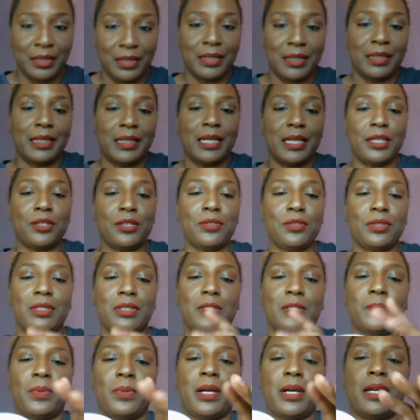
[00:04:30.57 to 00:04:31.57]
can use
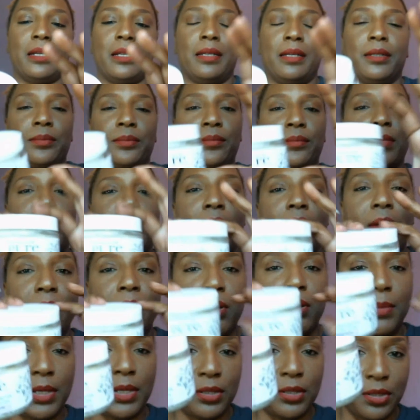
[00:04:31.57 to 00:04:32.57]
this product. I want
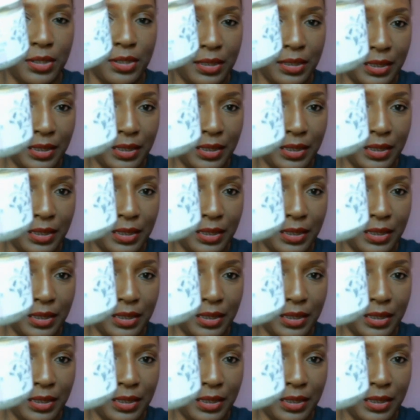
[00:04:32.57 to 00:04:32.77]
to make sure this